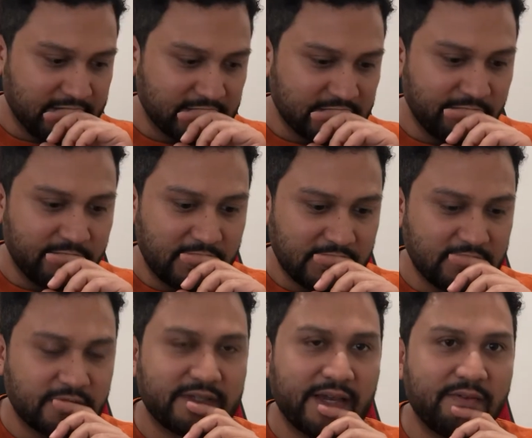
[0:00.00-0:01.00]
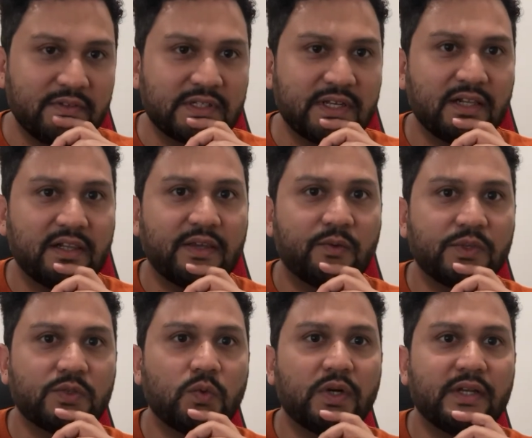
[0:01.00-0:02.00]
So time will tell, like,
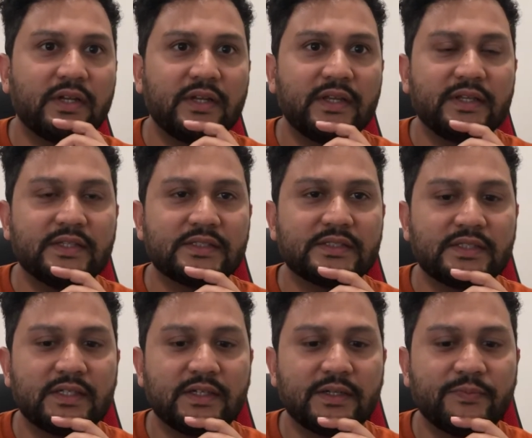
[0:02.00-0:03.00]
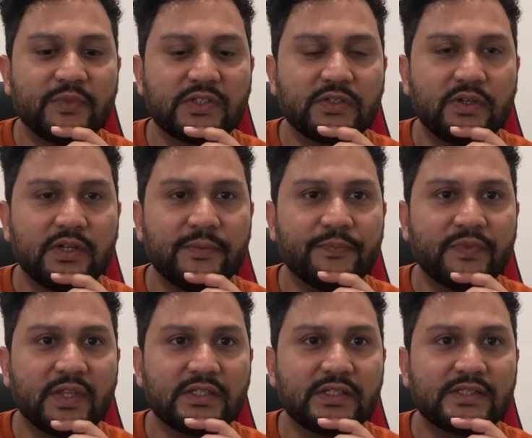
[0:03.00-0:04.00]
which one is
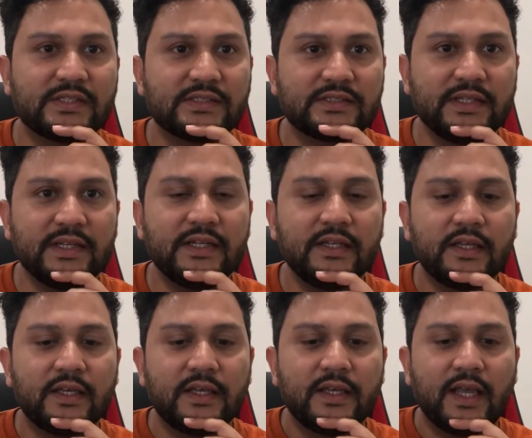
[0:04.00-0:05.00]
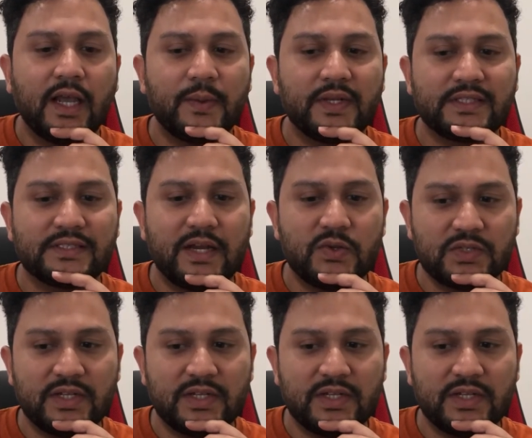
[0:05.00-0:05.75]
gonna succeed. I mean, it sounds